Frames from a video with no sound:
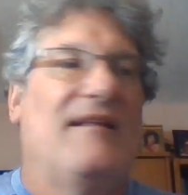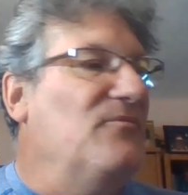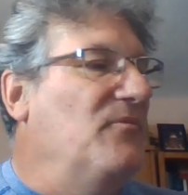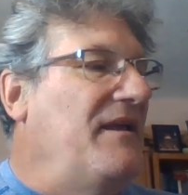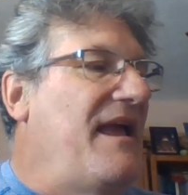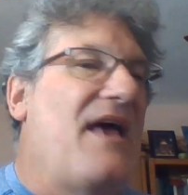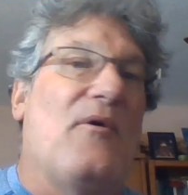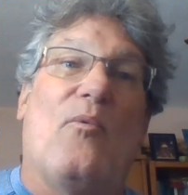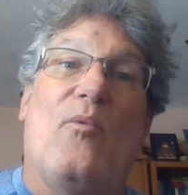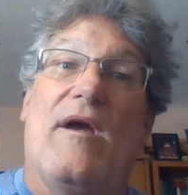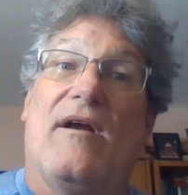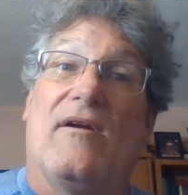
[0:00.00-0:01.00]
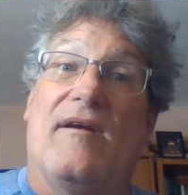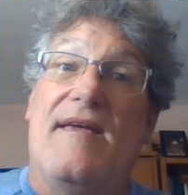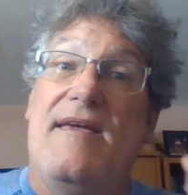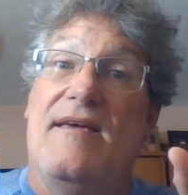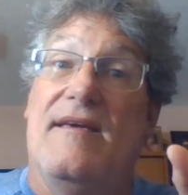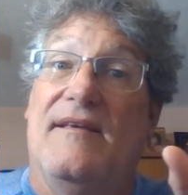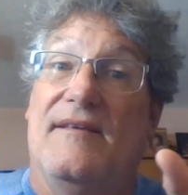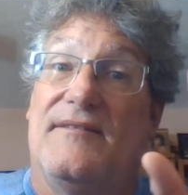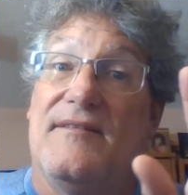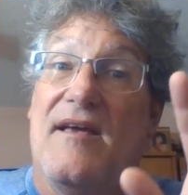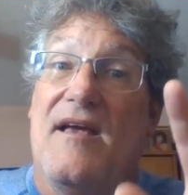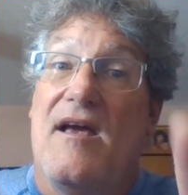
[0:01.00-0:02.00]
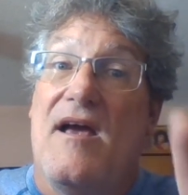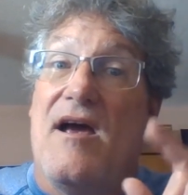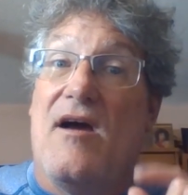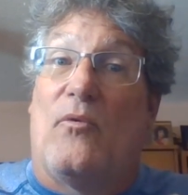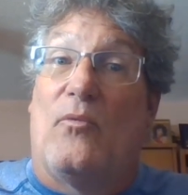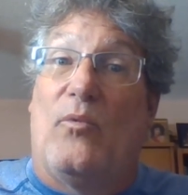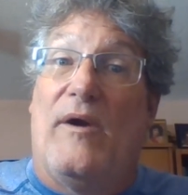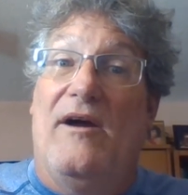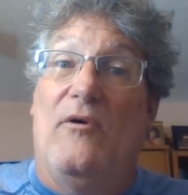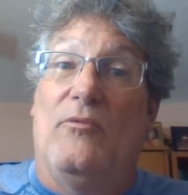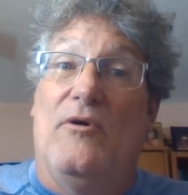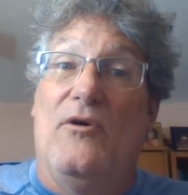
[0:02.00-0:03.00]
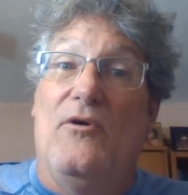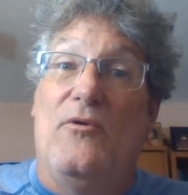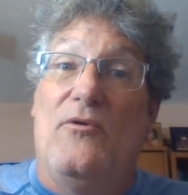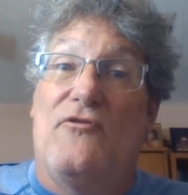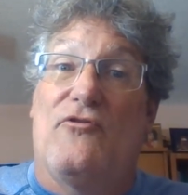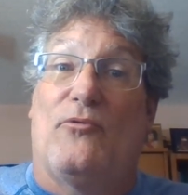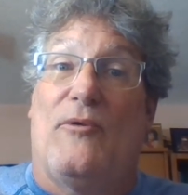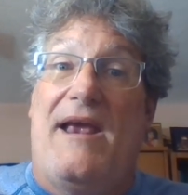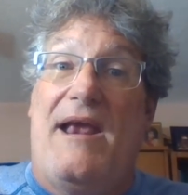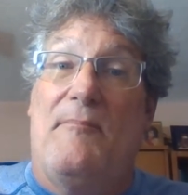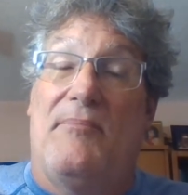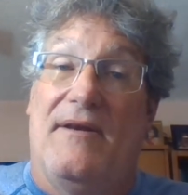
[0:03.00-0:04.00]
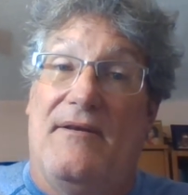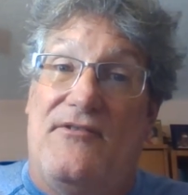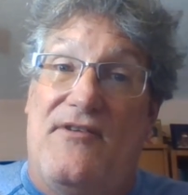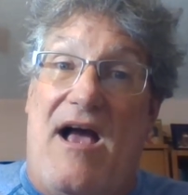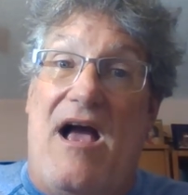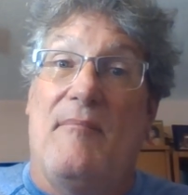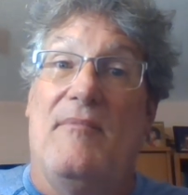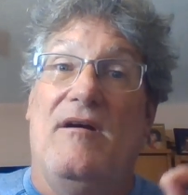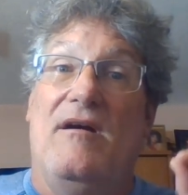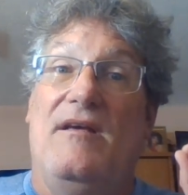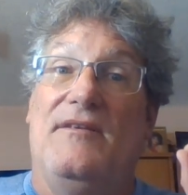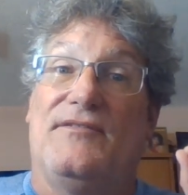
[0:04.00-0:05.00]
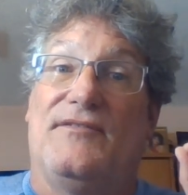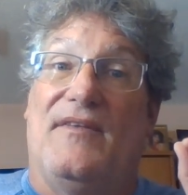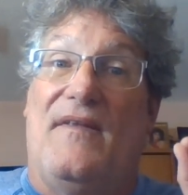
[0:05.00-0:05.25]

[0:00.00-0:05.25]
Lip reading: That's when he had to wear his railroad train pajamas.